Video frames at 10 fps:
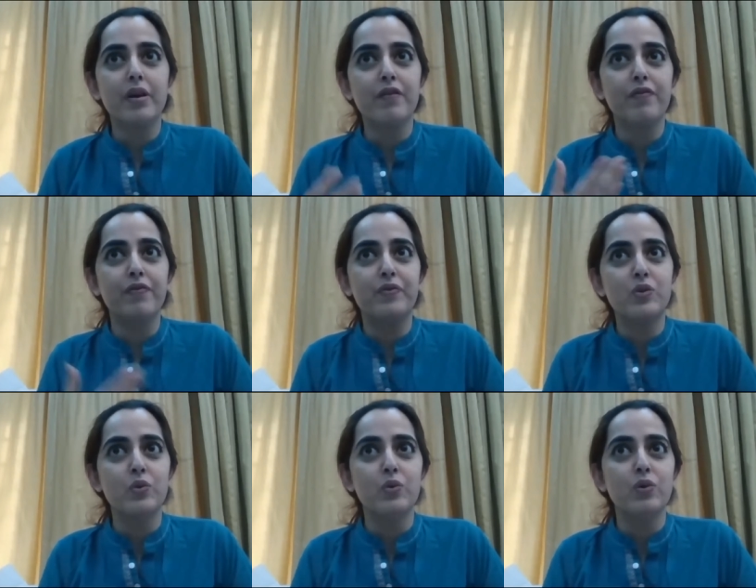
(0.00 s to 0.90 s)
if
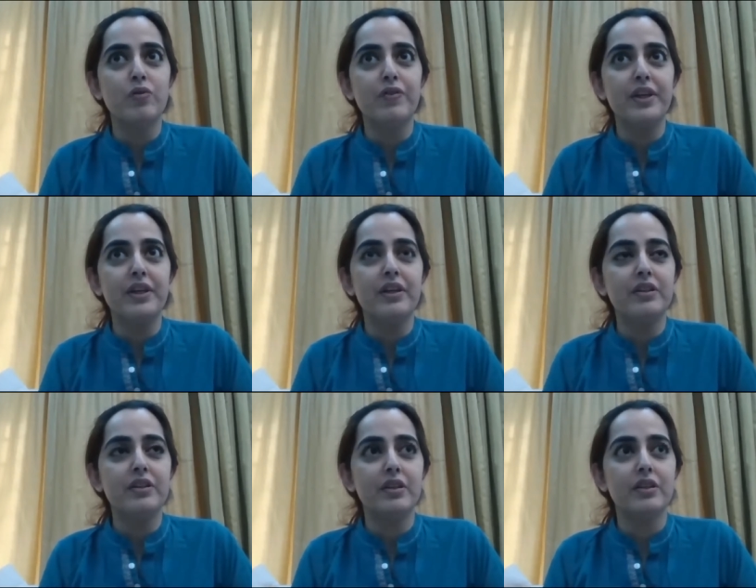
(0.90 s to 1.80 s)
school
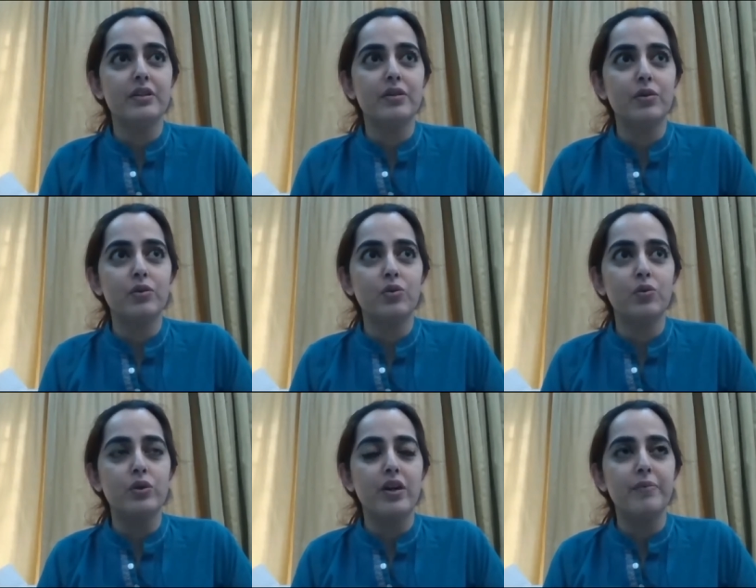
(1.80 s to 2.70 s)
fees, uh, you know,
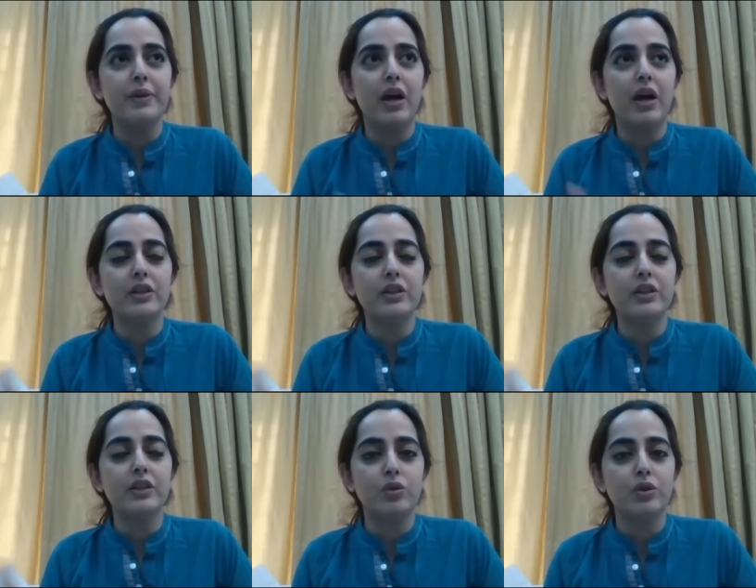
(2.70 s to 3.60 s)
schools have been asked
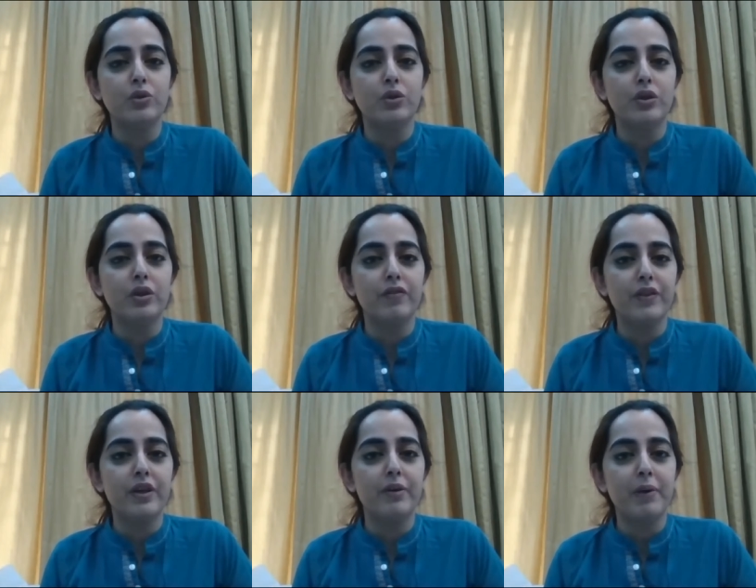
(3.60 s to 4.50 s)
to reduce their
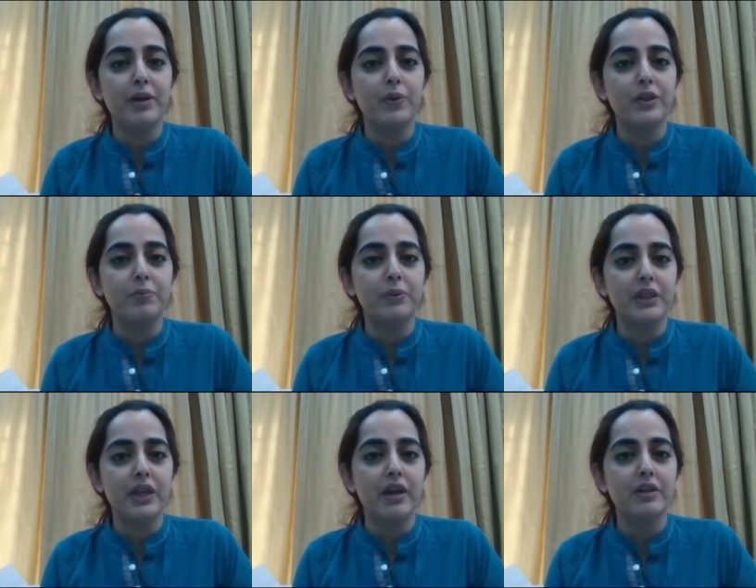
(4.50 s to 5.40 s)
fee by 20
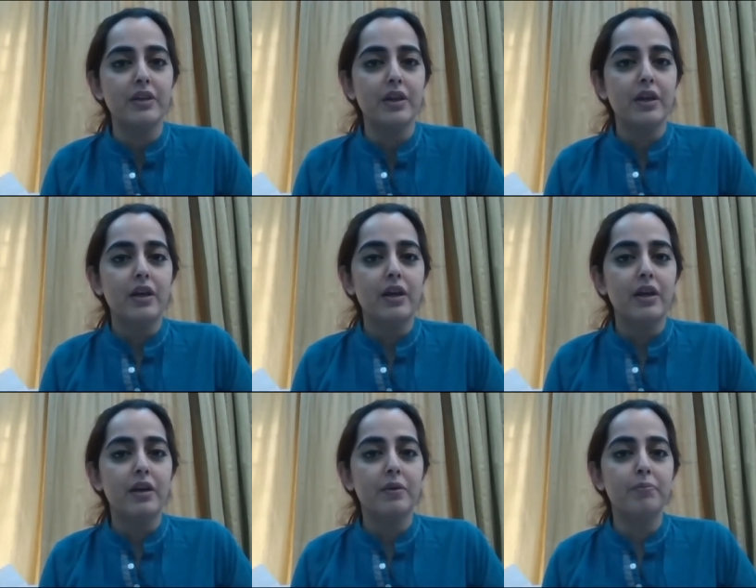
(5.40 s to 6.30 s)
percent
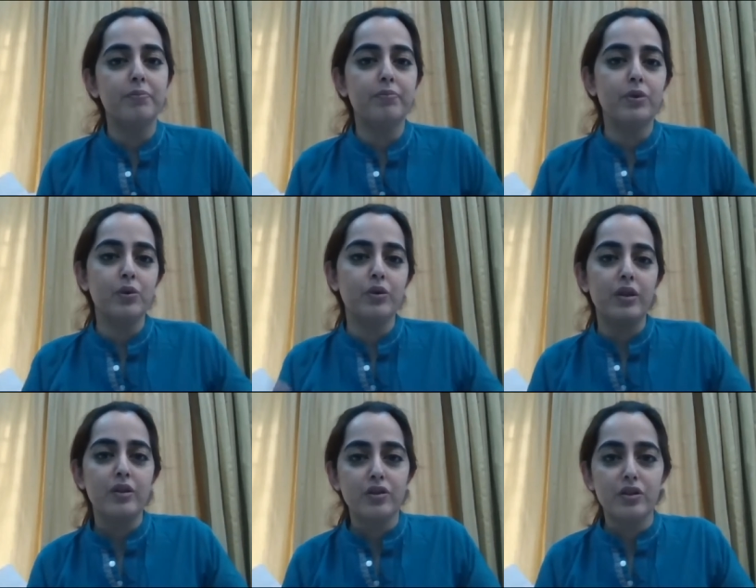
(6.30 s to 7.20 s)
uh, you know
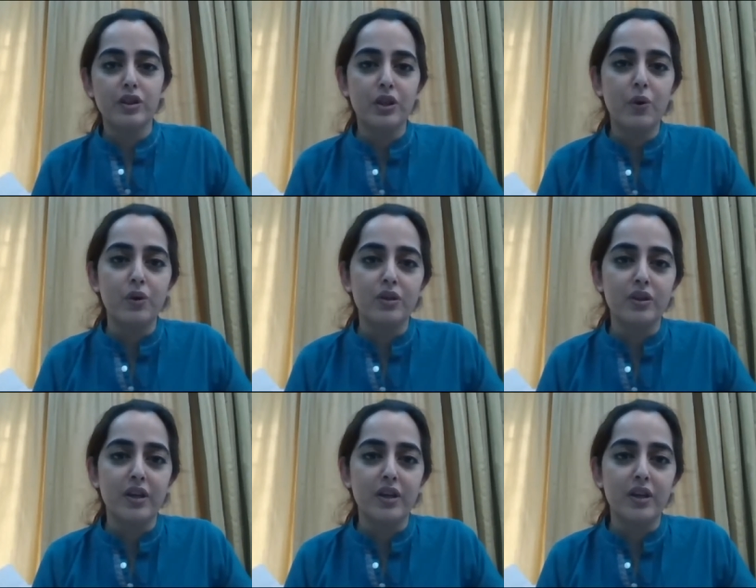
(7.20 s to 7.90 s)
there's a stay order